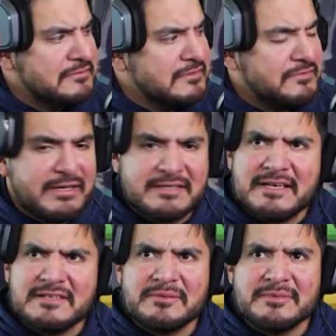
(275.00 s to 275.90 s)
if I had to
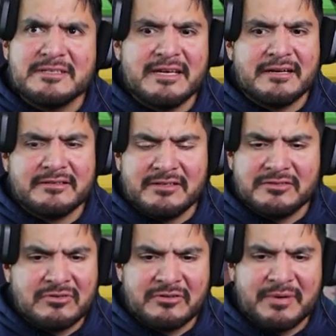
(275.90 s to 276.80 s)
say something, yeah, the
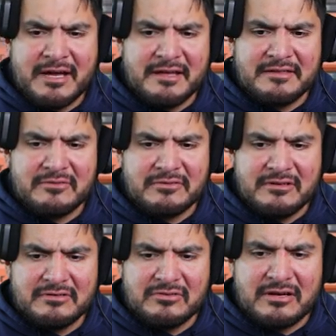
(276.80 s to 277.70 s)
underground path or
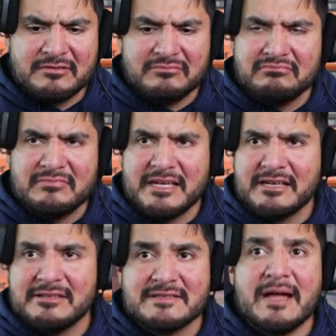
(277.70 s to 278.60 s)
the underground
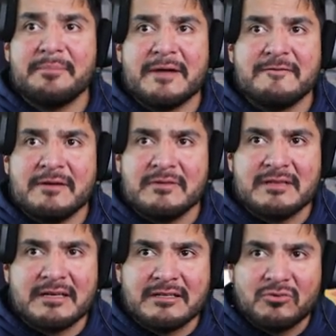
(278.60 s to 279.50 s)
thing is not my favorite
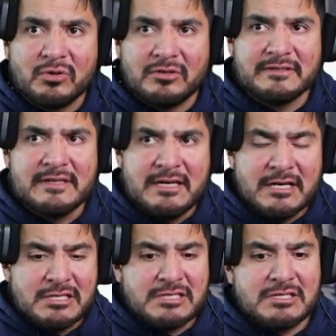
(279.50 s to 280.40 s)
thing in the world.
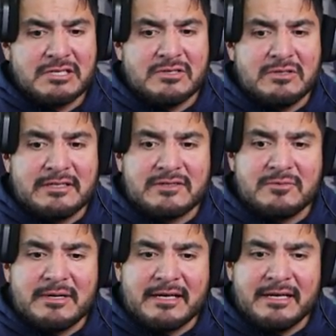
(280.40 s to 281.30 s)
So let's go
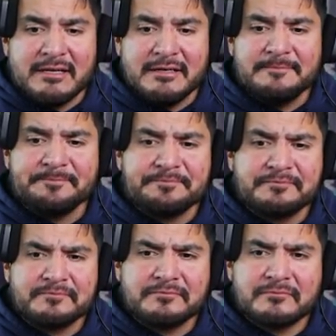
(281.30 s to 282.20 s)
right ahead
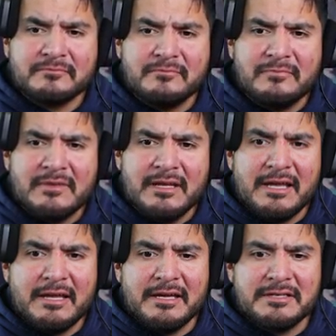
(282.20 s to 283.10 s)

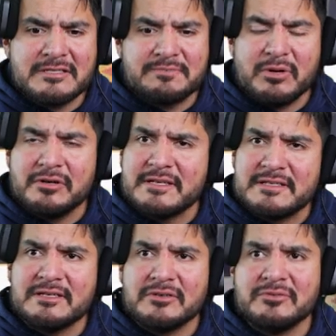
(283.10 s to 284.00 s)
and just burn
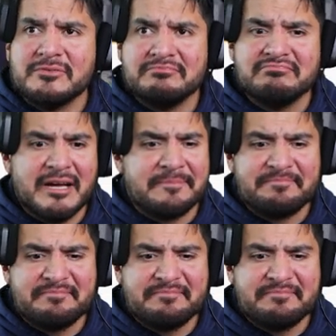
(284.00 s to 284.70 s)
this Silcoon. Yeah,